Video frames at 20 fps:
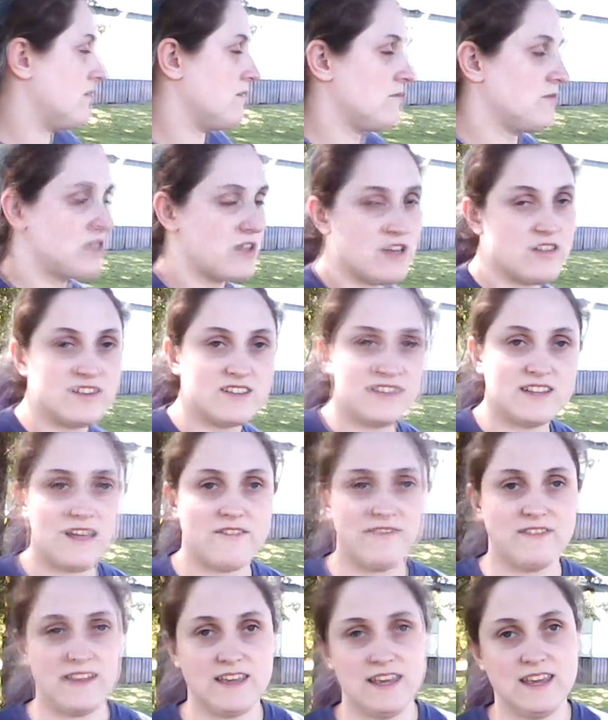With all the
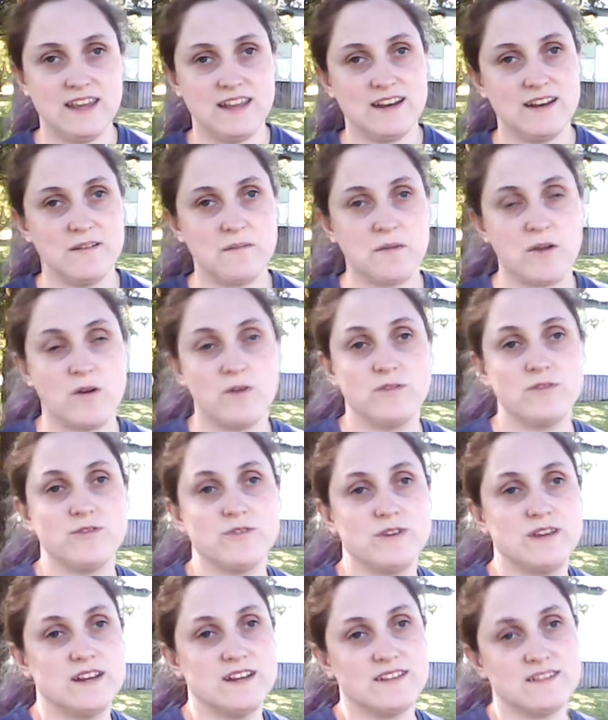stuff that he ended up going
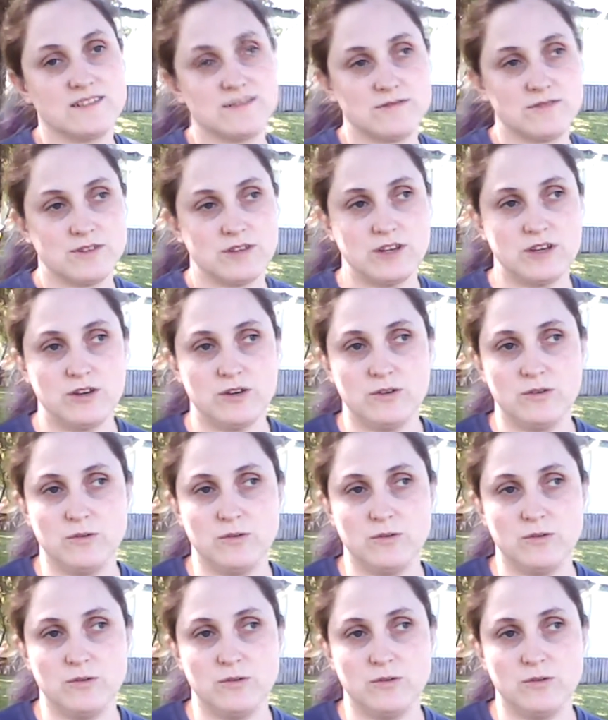through, he doesn't really